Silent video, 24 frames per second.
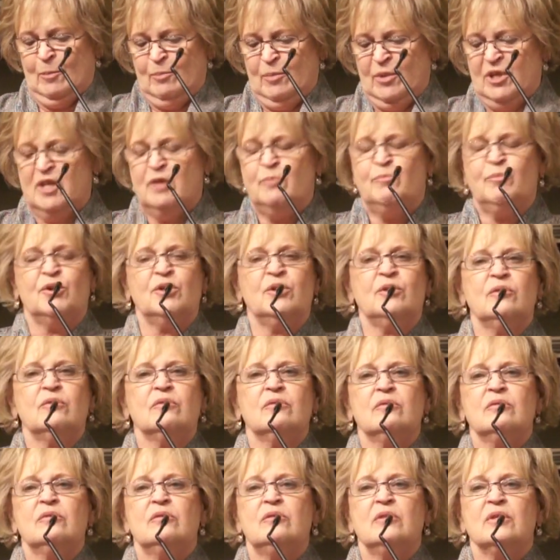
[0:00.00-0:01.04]

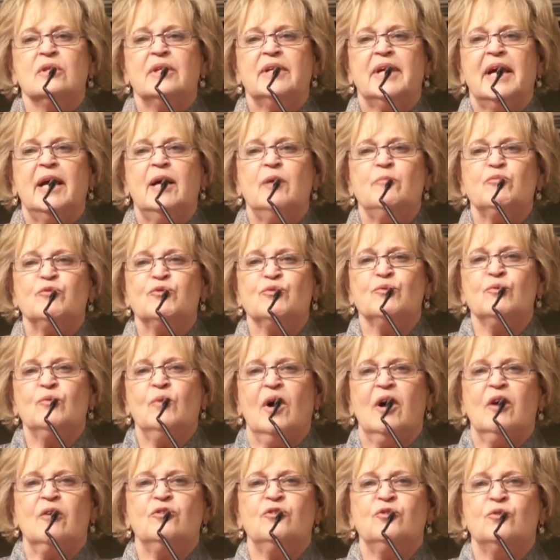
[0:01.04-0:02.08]
people came through
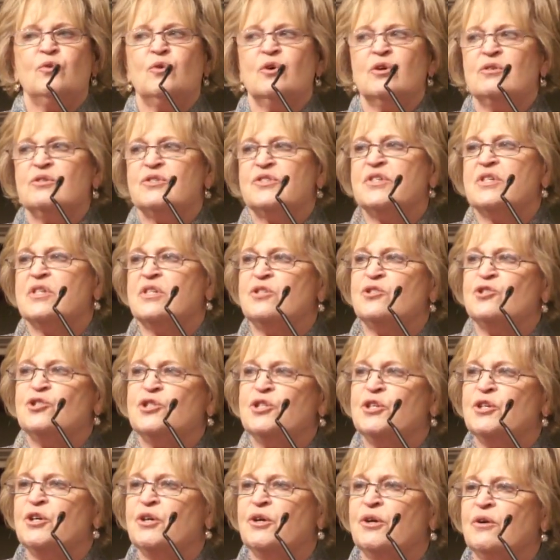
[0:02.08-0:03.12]
our doors this
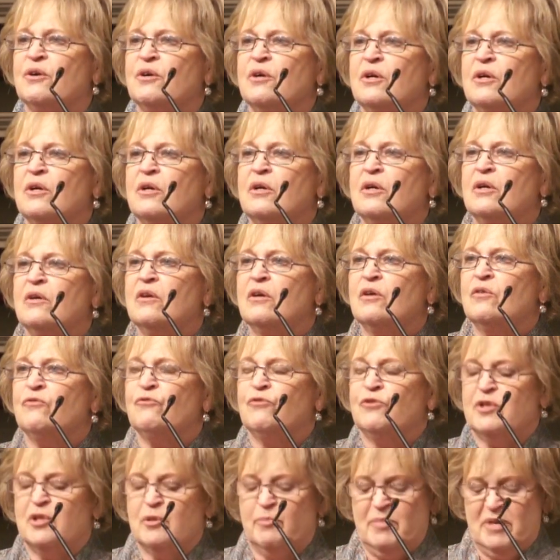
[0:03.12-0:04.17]
year
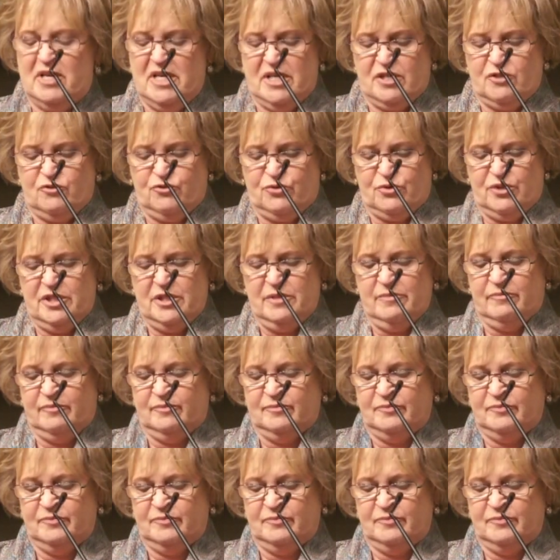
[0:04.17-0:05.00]
for the pantry.